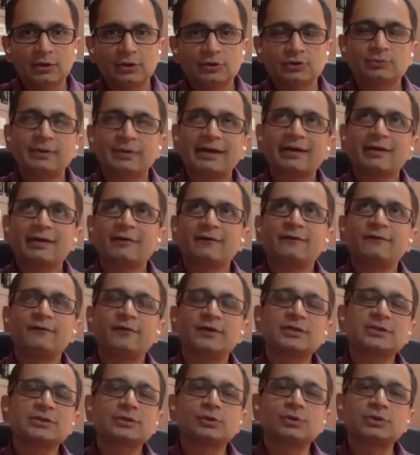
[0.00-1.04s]
So my
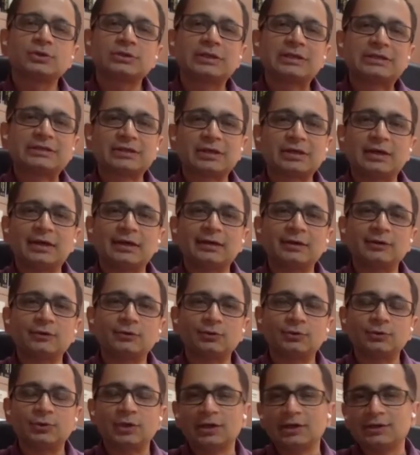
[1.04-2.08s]
first question is related
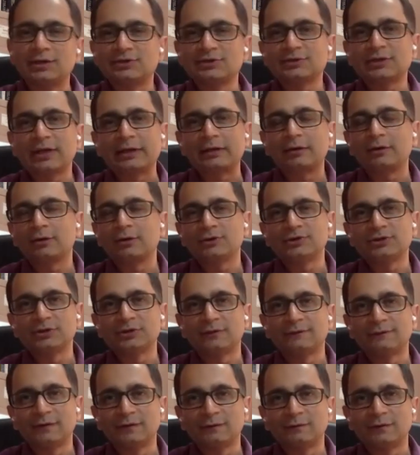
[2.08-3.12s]
to the psychology
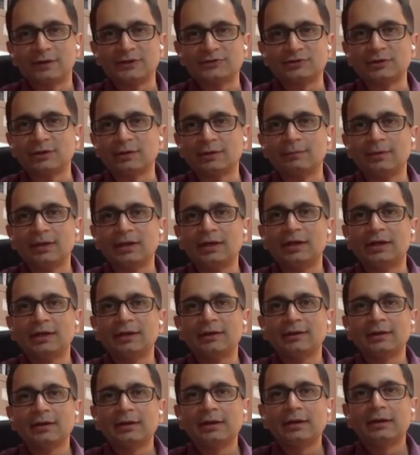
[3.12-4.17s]
of investing,
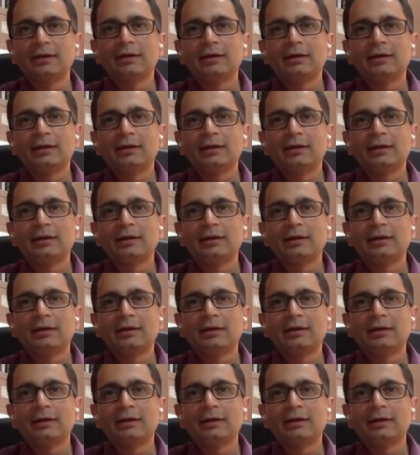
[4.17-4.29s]
meaning